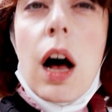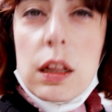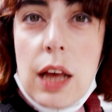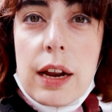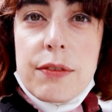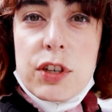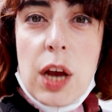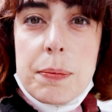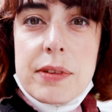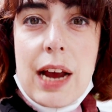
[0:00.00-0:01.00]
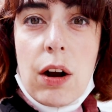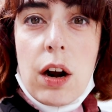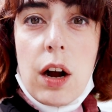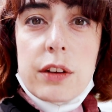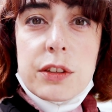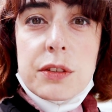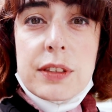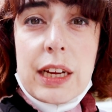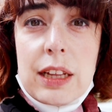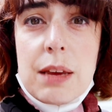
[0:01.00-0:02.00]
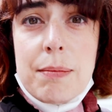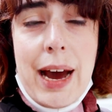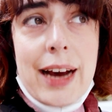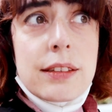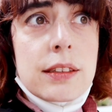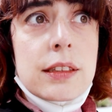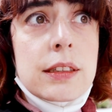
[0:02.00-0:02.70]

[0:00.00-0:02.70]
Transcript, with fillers: A lot of shops now are also selling masks